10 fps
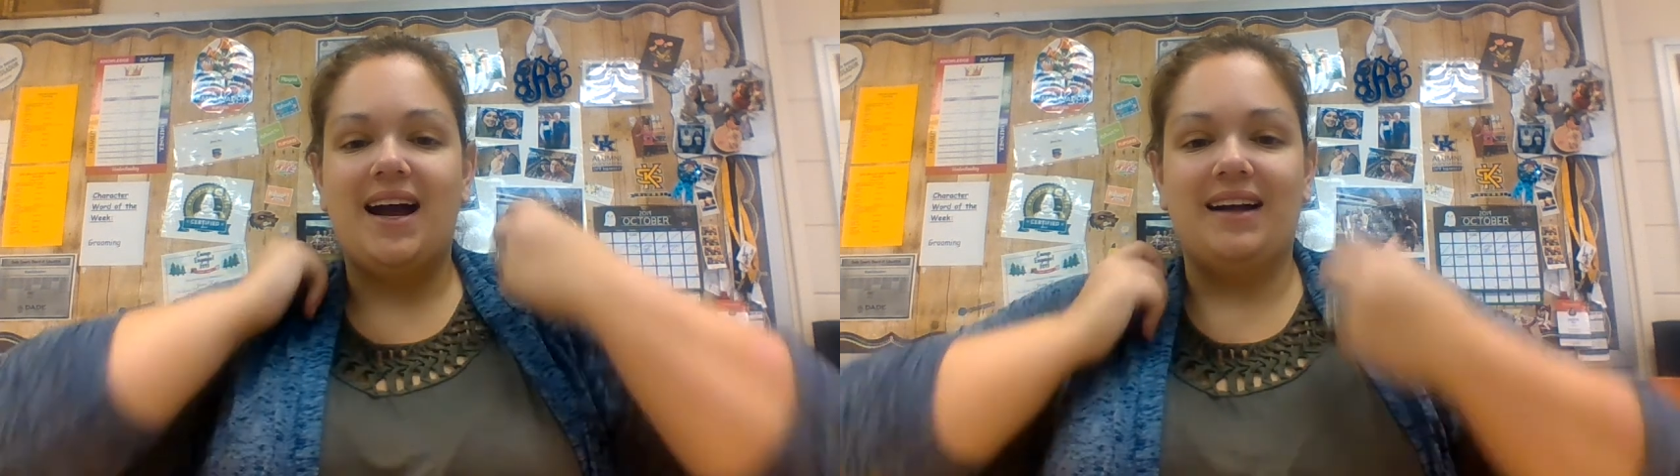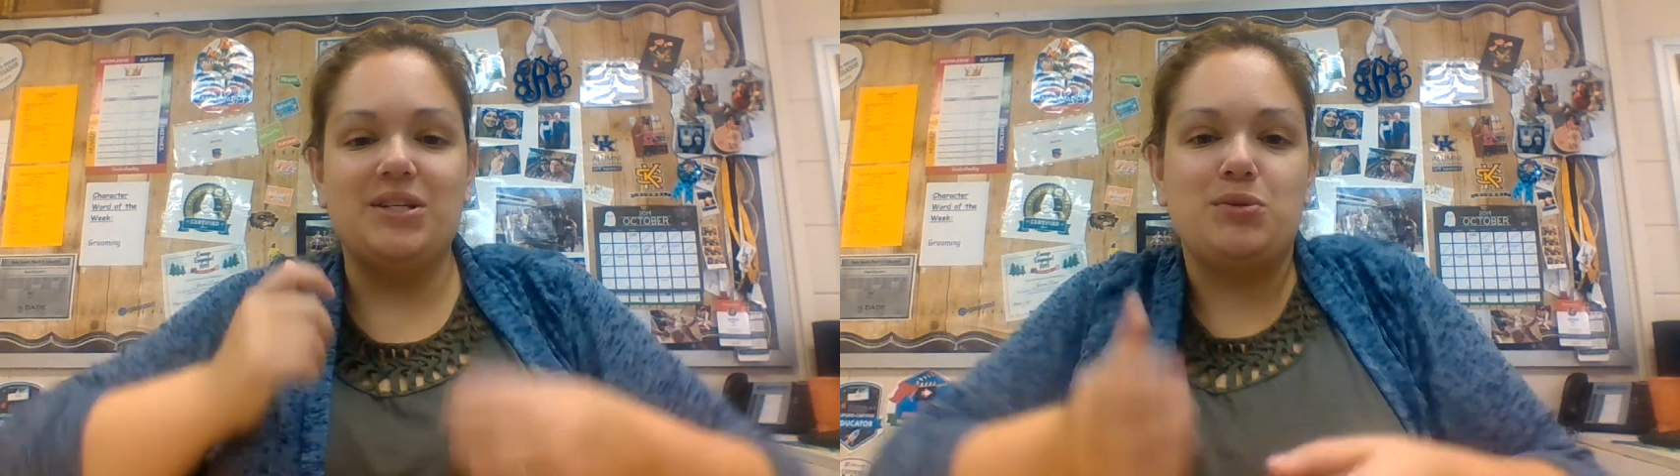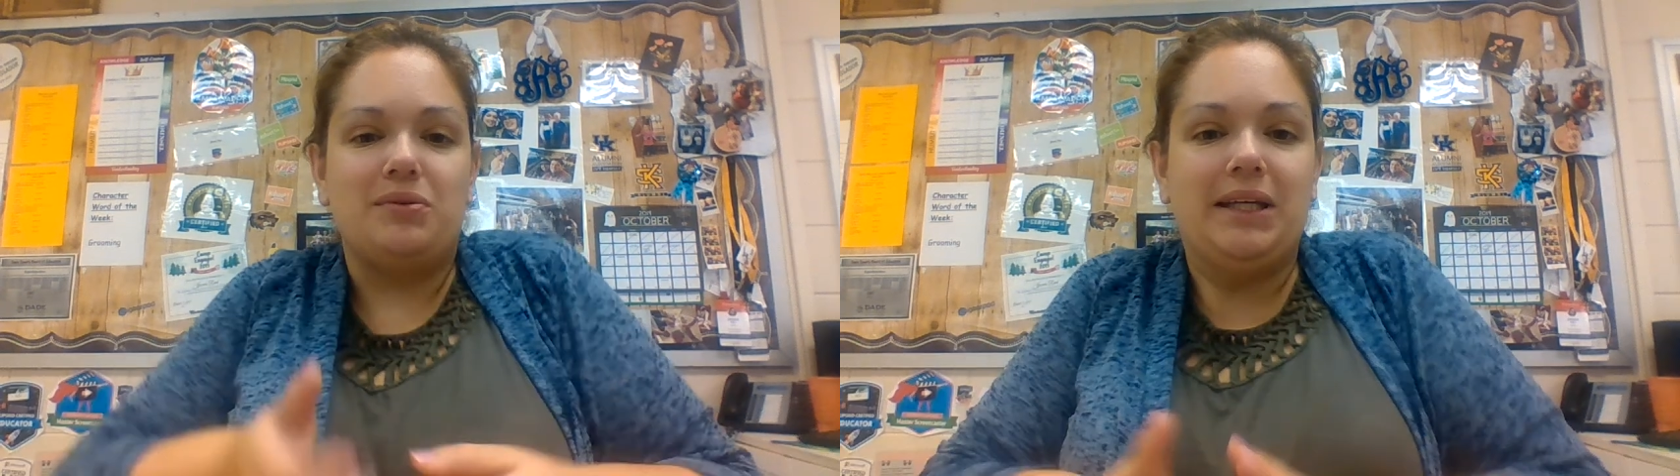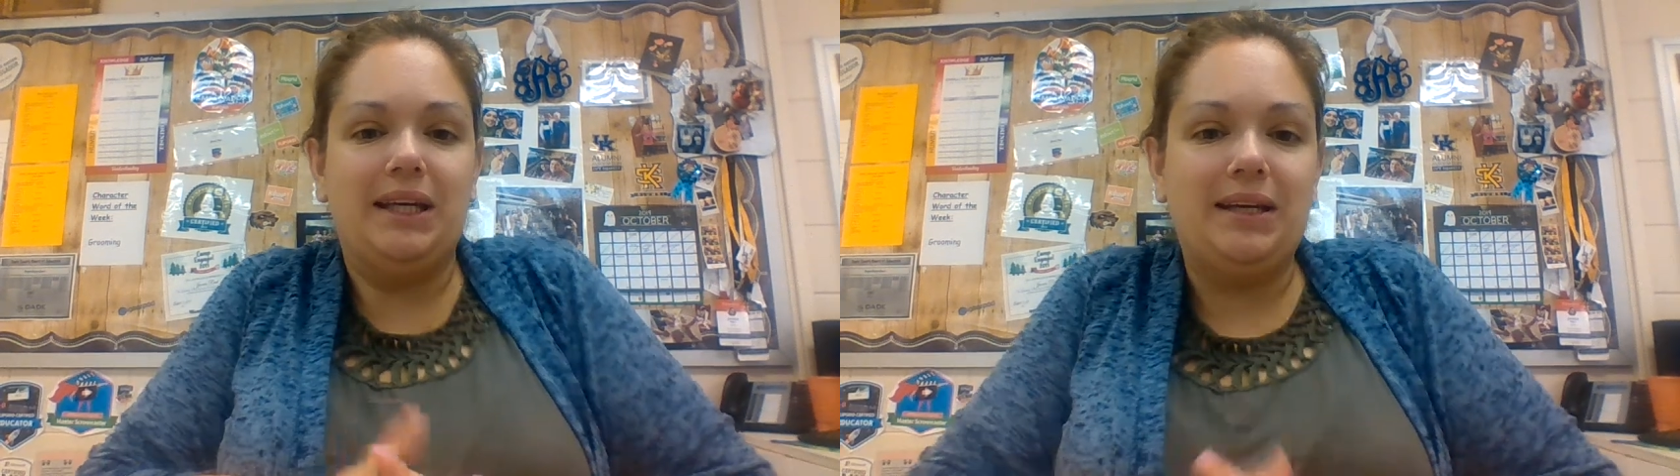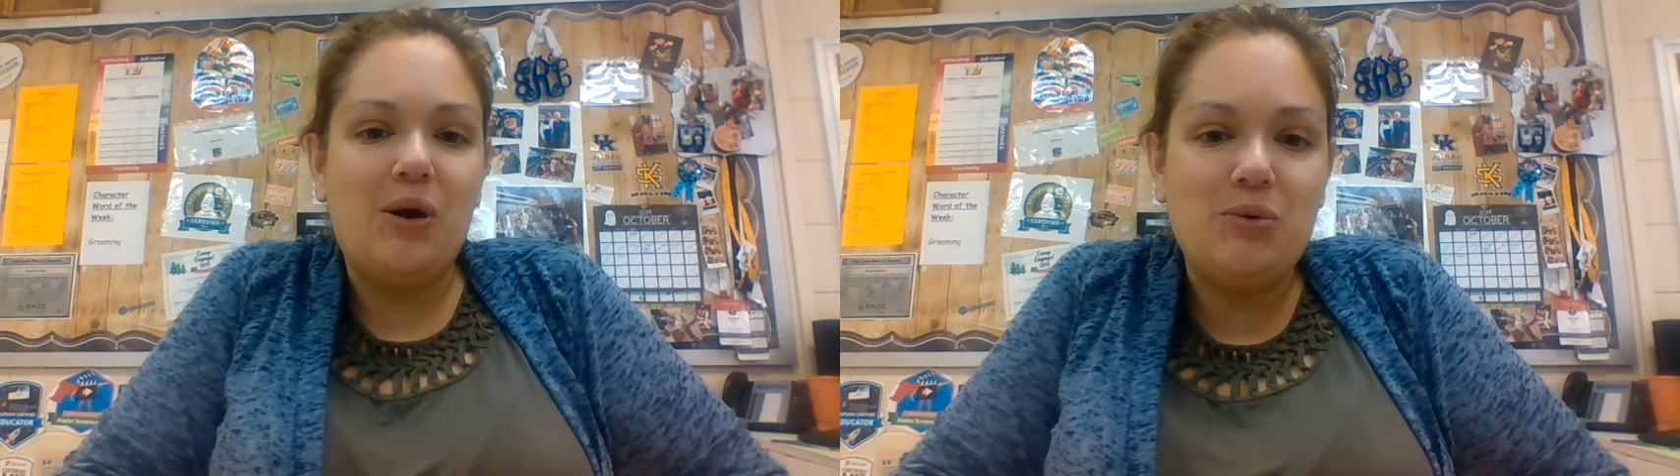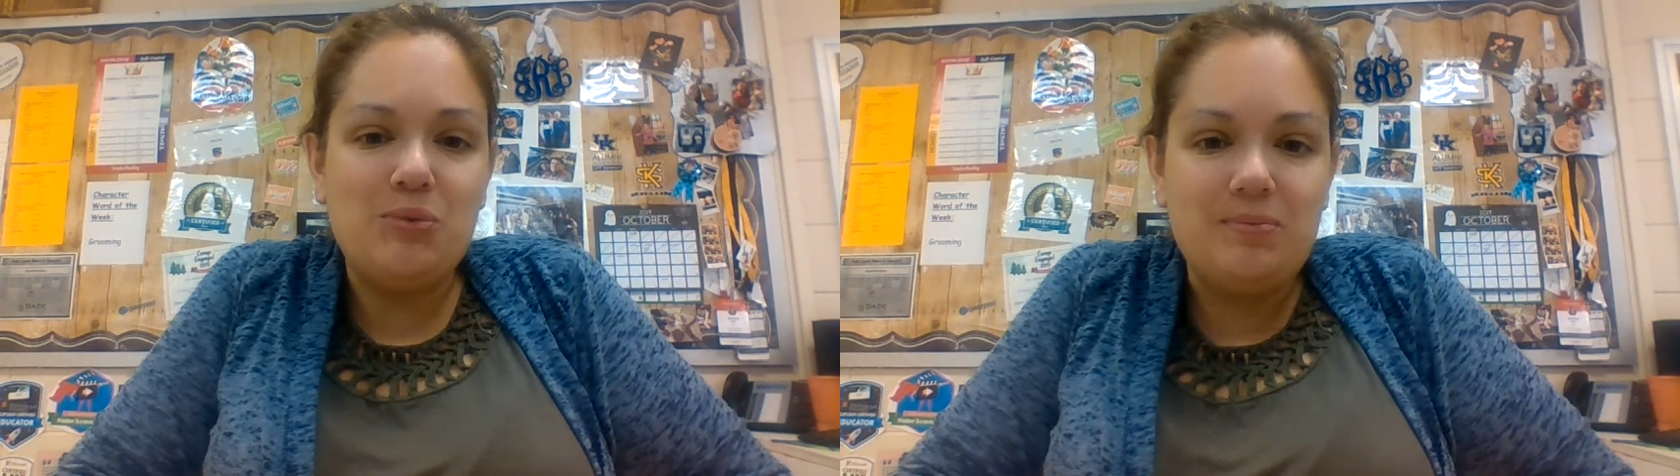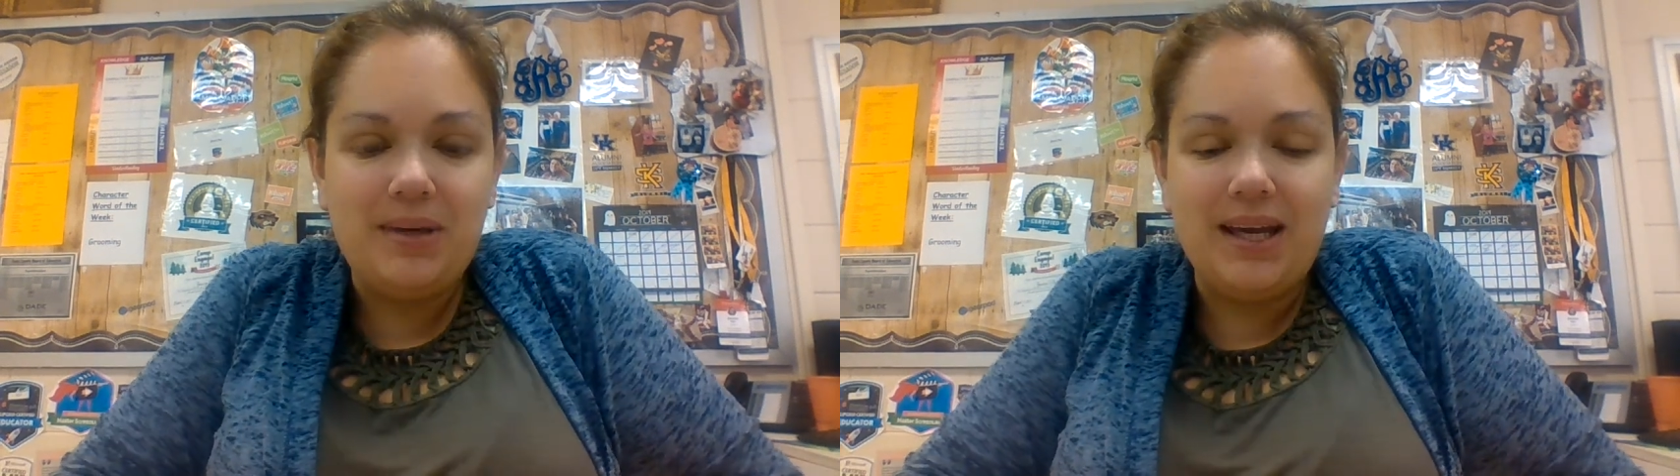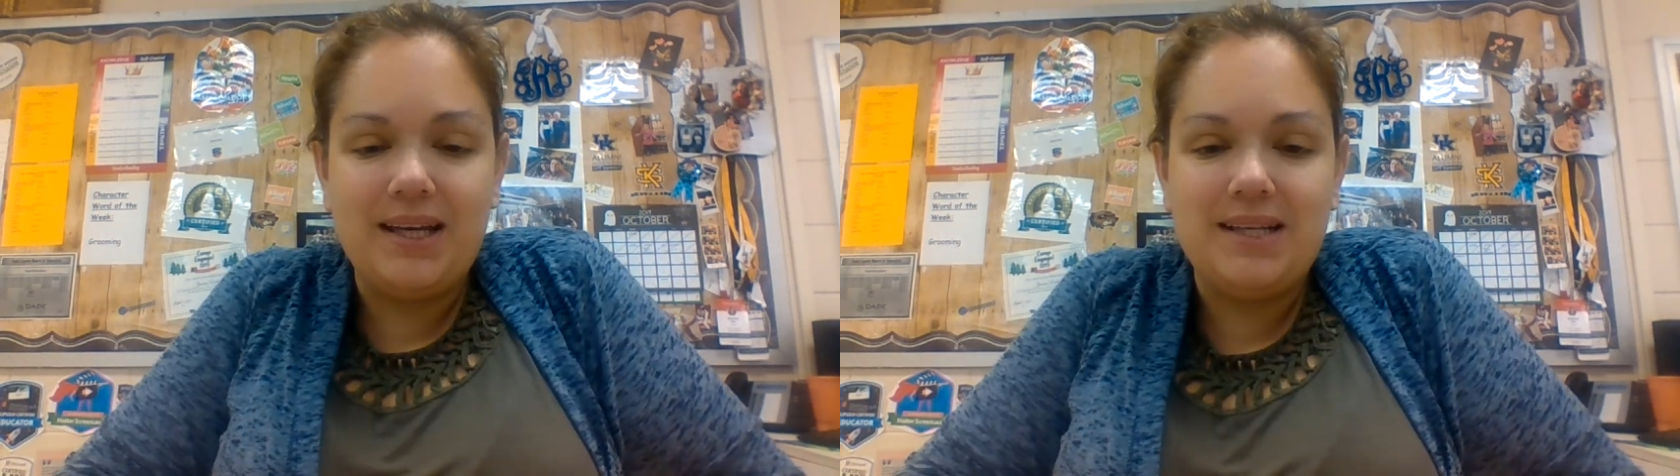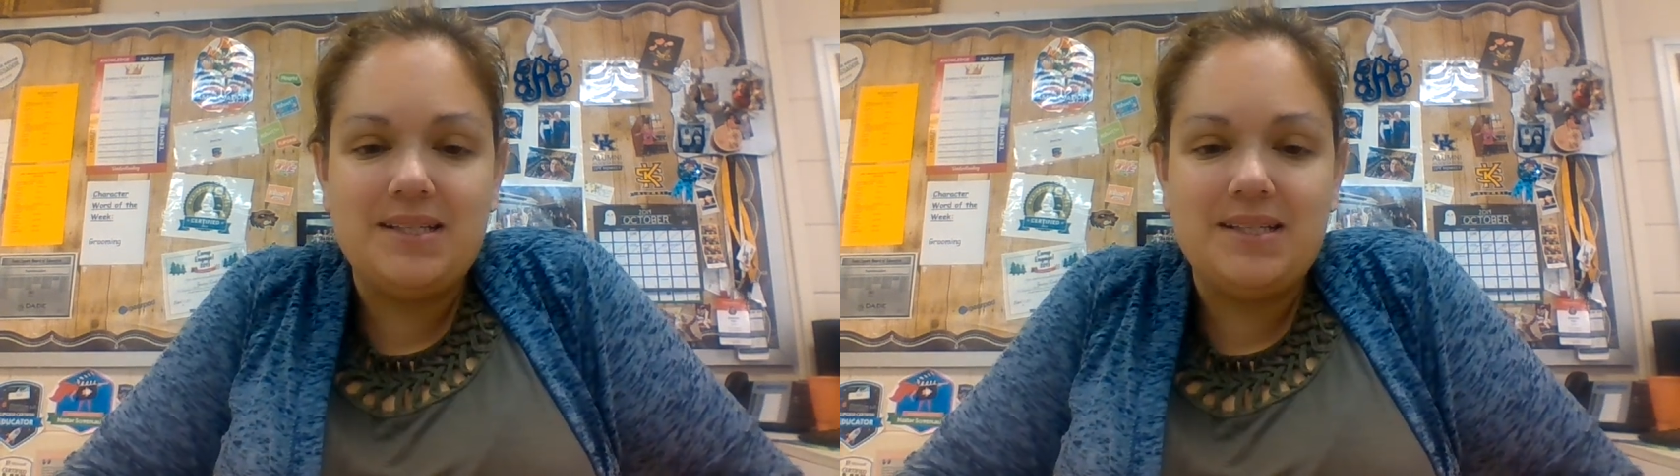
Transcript: And this really hit home because